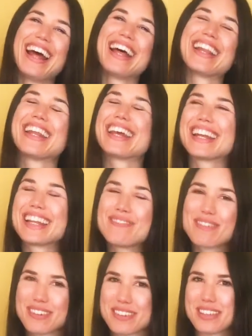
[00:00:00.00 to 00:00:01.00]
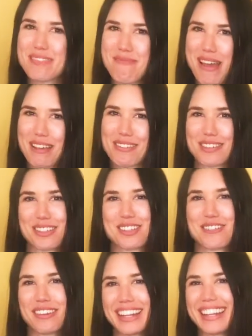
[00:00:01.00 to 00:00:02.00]
And then he brought us mangoes,
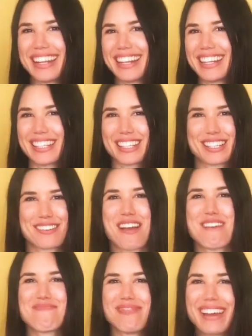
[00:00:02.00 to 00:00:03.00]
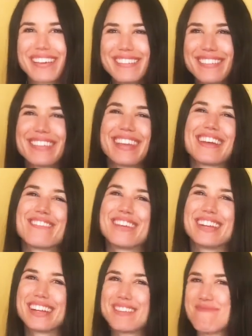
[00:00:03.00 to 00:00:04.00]
sweet, delicious, ripe mangoes, and
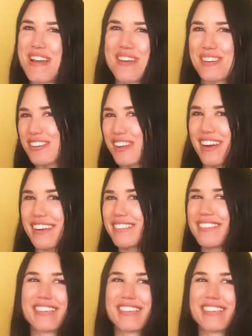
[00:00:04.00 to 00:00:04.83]
we did a mango sharing.